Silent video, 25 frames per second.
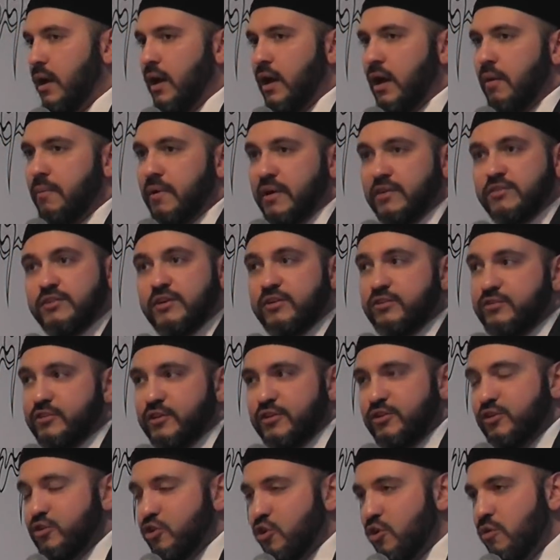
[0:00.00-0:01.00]
exists
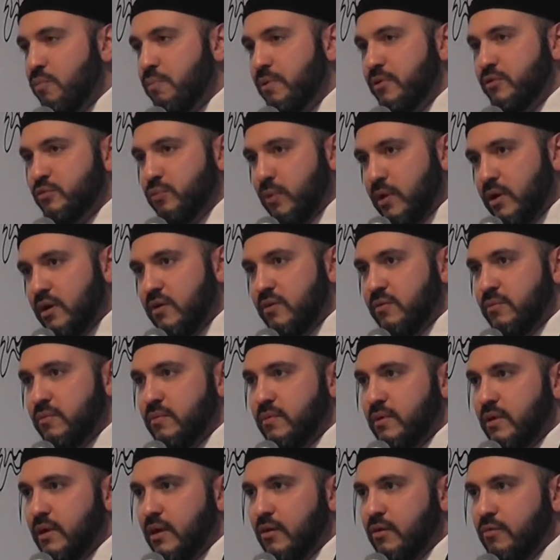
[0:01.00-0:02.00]
in Europe as
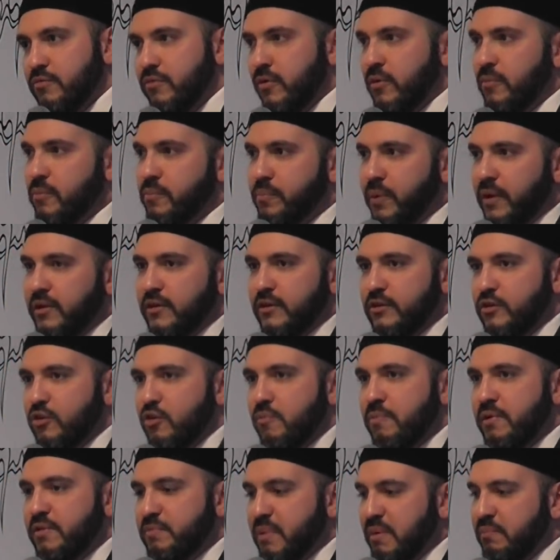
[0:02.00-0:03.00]
well, but
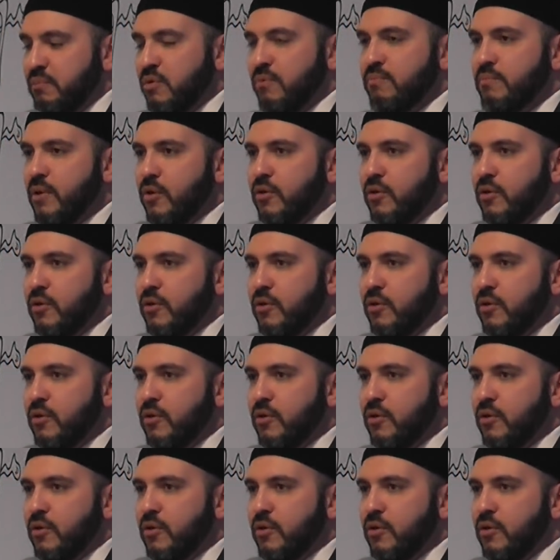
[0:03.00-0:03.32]
Europe is a bit more